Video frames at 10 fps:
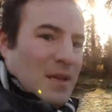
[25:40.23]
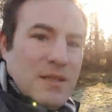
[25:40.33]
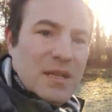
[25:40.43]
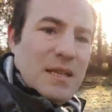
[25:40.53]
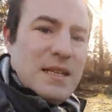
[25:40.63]

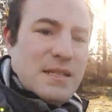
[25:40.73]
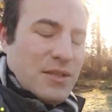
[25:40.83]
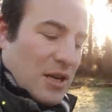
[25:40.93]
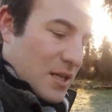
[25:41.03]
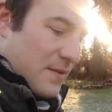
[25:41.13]
So this is the
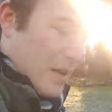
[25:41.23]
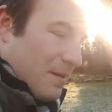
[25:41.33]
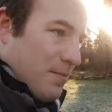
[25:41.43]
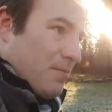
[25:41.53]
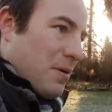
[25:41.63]
Chess Valley
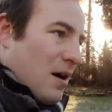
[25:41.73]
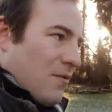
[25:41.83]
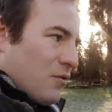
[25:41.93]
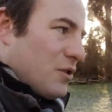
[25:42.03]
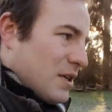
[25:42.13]

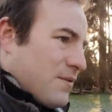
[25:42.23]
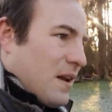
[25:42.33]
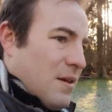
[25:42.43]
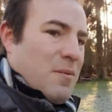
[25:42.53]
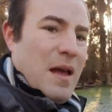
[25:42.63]
Path or Chess
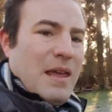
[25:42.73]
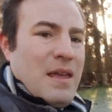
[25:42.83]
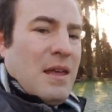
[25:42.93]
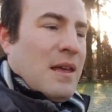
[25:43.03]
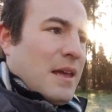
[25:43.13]
Valley Way.
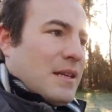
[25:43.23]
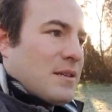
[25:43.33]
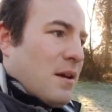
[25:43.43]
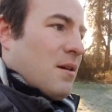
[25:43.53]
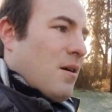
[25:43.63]
It's
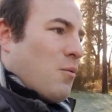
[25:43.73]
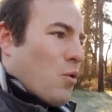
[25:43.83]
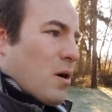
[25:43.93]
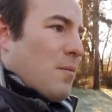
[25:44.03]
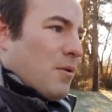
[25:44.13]
a
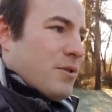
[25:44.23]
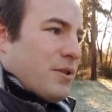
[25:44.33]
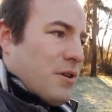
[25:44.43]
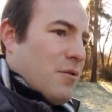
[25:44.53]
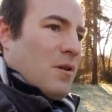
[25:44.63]
walk I want to
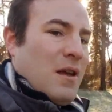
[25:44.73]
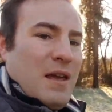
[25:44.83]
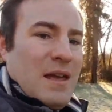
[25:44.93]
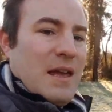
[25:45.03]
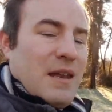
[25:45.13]
do
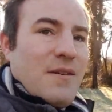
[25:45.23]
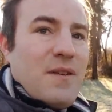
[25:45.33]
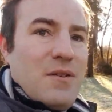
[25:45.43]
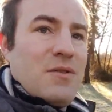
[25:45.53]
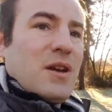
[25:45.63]
in the
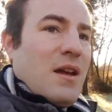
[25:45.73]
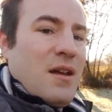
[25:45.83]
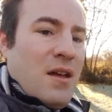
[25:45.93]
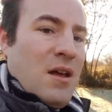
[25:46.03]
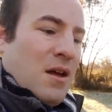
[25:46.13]
future.
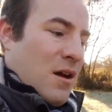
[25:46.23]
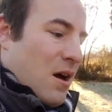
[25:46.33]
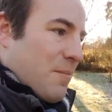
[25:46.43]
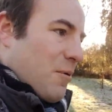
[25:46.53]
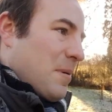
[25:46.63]

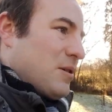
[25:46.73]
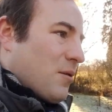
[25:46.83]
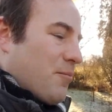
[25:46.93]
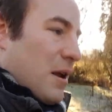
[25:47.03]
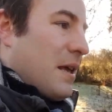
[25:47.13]
I'll probably sort
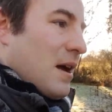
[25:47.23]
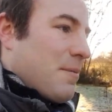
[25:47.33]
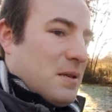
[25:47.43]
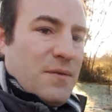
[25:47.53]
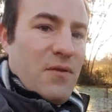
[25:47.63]
of break it up
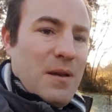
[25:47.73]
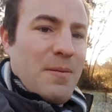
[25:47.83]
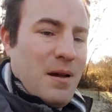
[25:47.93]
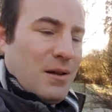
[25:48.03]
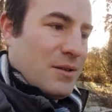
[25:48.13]
into three
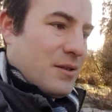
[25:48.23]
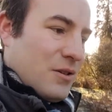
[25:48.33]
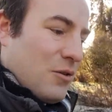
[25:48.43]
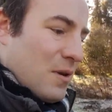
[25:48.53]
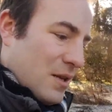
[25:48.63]
parts and
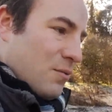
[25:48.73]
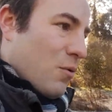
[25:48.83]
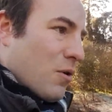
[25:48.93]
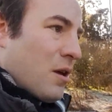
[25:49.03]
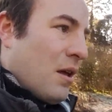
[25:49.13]
do this
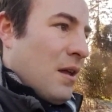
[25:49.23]
walk,